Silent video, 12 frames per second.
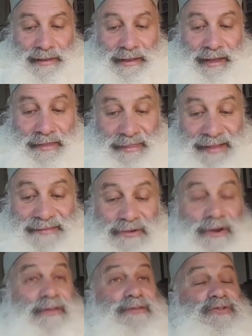And that's
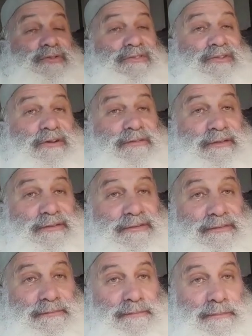called the true
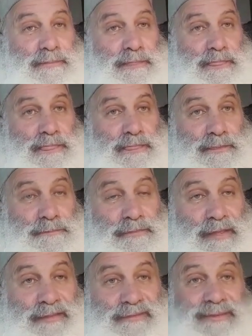service.
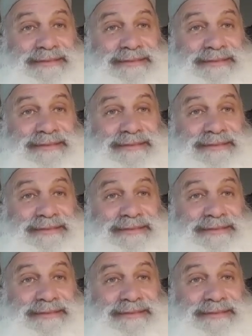So